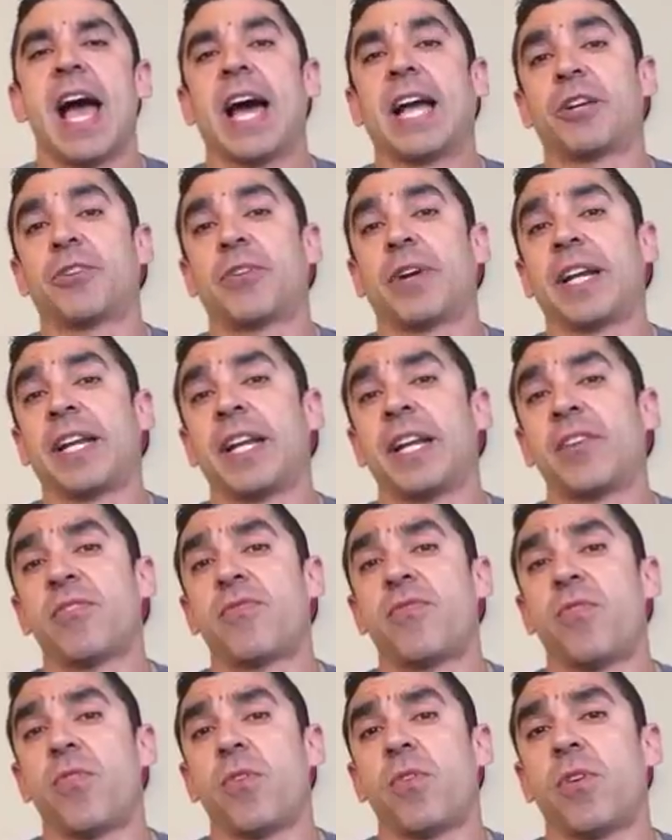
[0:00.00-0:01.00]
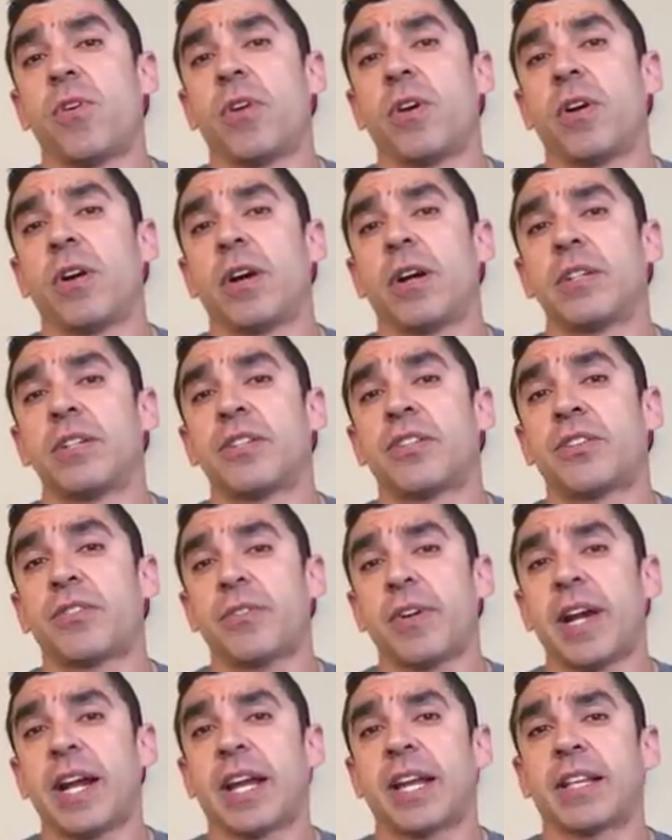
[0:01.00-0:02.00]
And training for
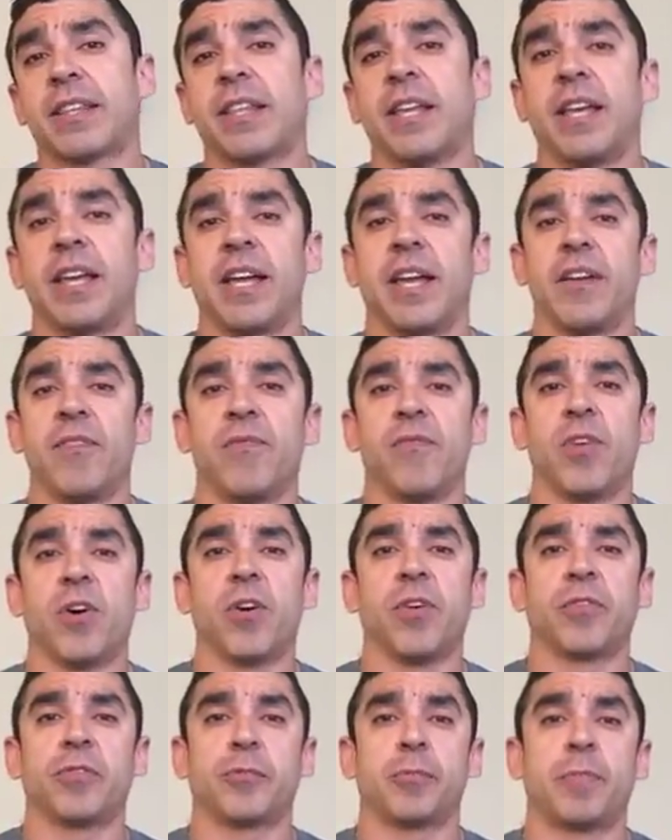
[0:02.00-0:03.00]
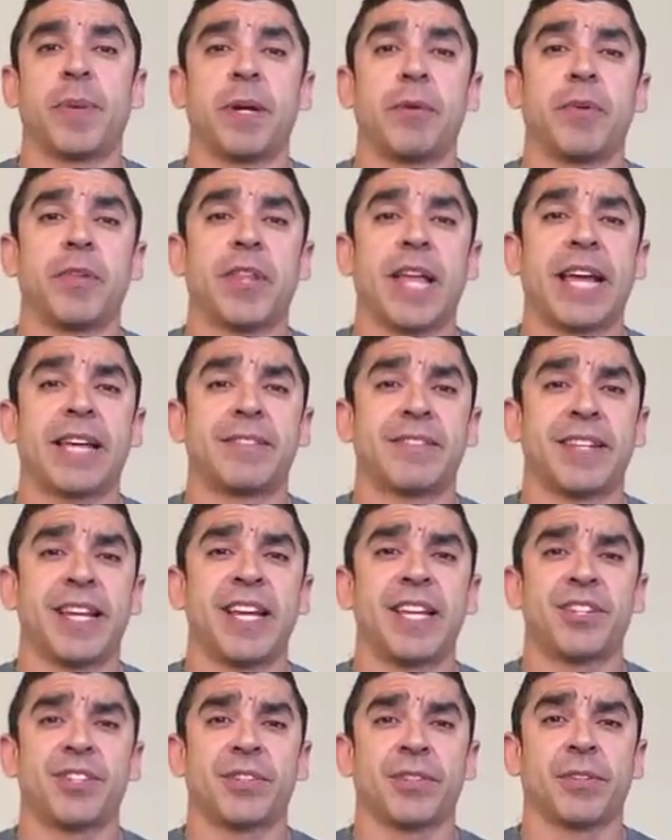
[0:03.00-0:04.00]
strength involves
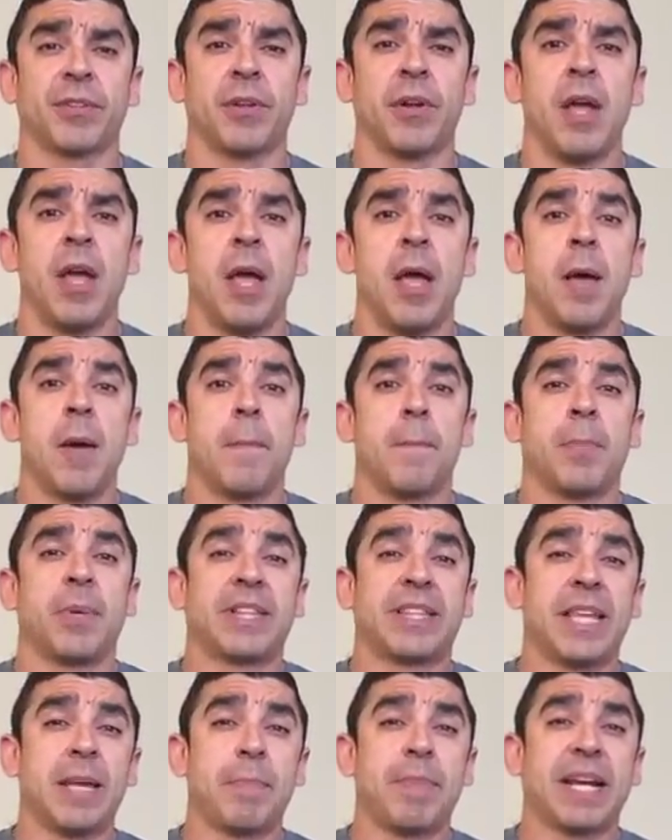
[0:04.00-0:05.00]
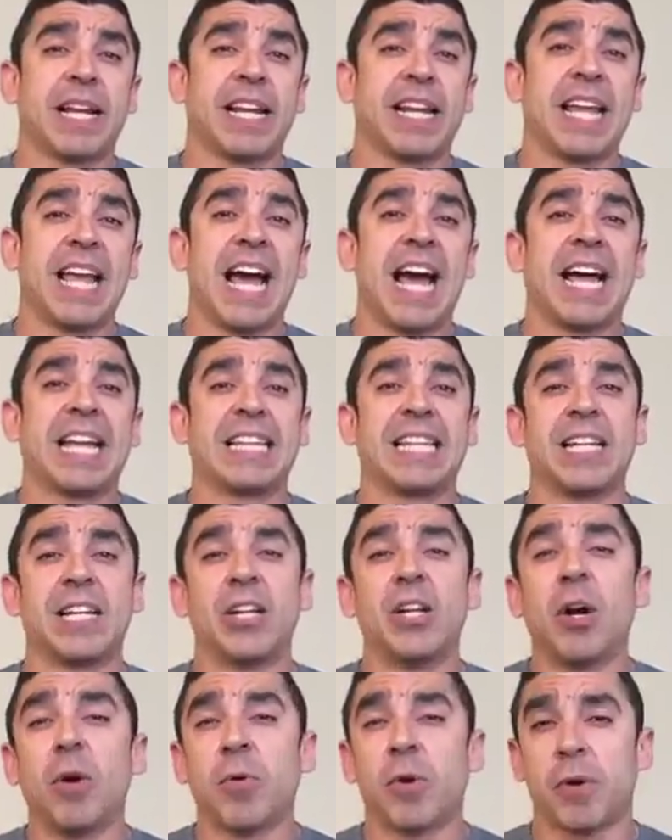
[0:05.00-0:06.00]
periodization, but typically at the
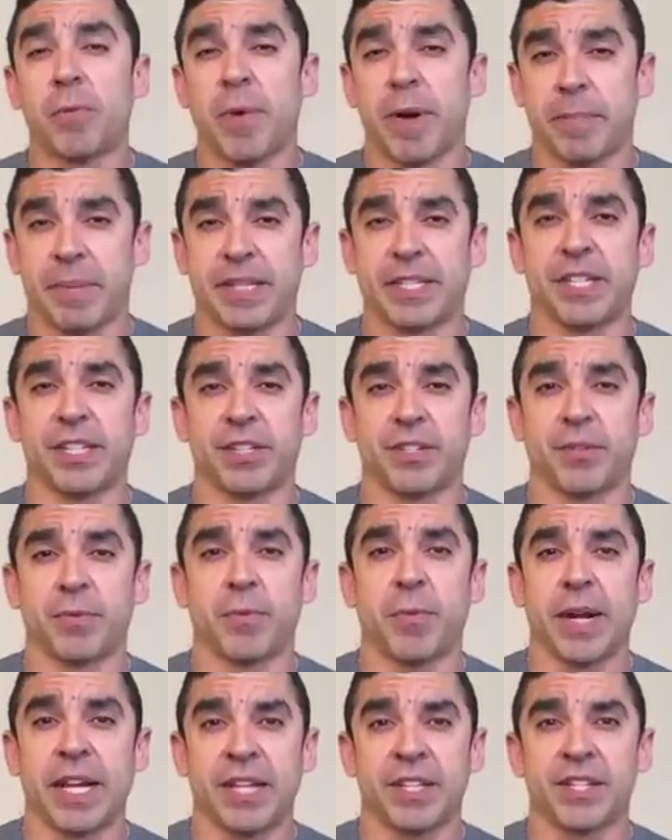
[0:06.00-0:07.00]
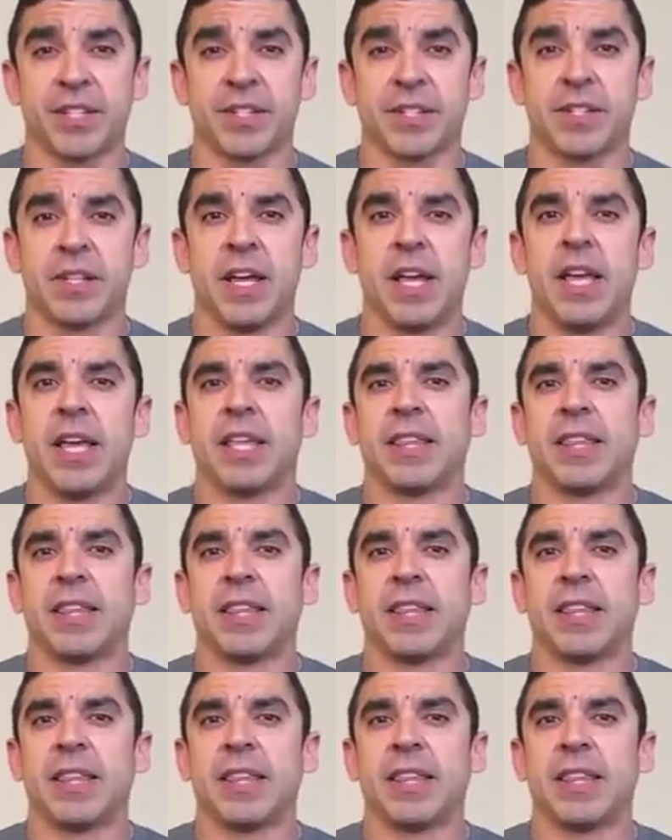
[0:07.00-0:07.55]
lower repetition ranges.